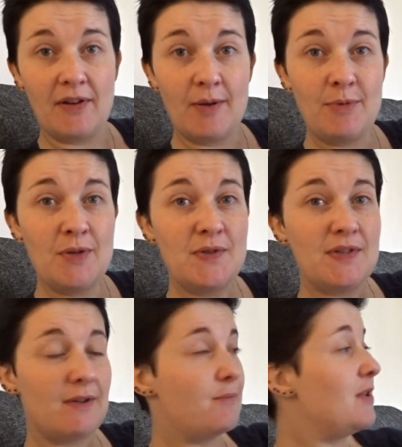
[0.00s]

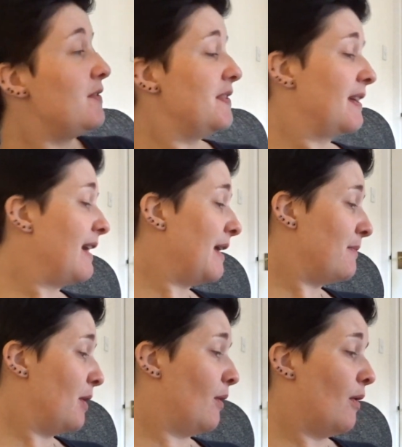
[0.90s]
I'm using an
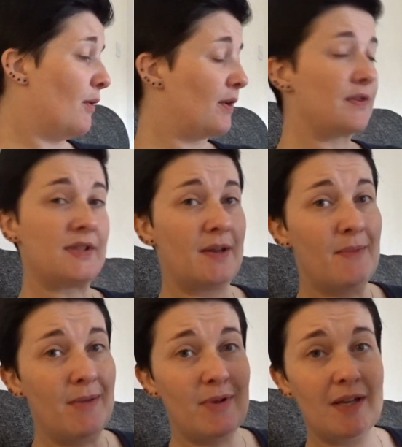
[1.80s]
8mm hook, so
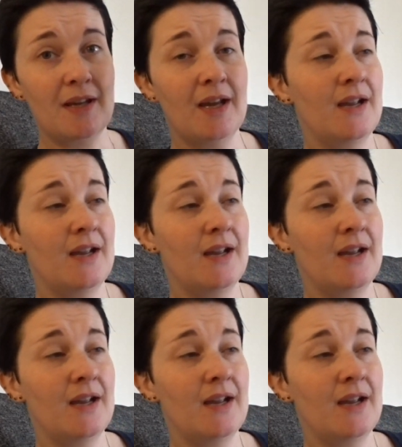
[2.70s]
maybe...